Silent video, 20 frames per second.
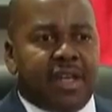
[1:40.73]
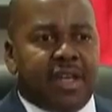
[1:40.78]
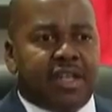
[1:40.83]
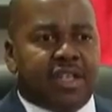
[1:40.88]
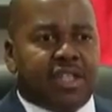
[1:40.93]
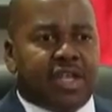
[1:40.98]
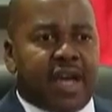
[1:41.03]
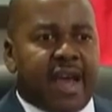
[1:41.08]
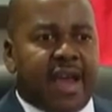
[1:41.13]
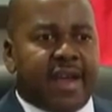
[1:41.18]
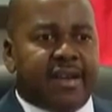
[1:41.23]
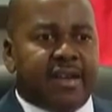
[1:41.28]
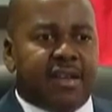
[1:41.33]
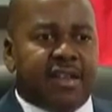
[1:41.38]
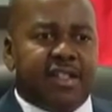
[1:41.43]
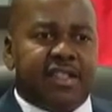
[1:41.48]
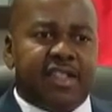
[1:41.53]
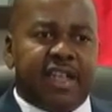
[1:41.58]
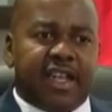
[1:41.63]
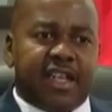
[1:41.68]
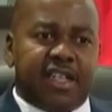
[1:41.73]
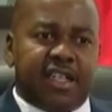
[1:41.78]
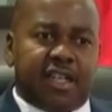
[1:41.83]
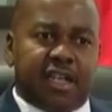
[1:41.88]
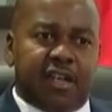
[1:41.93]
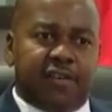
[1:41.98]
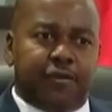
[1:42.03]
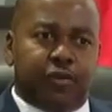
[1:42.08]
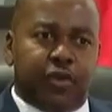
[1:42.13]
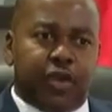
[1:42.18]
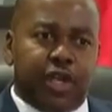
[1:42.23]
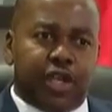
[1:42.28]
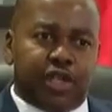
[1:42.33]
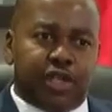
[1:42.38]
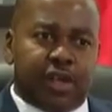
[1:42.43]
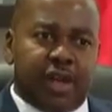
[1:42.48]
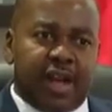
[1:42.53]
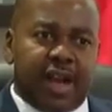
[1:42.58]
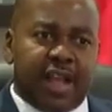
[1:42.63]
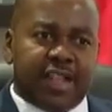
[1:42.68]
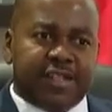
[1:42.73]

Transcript: into either the technical vocational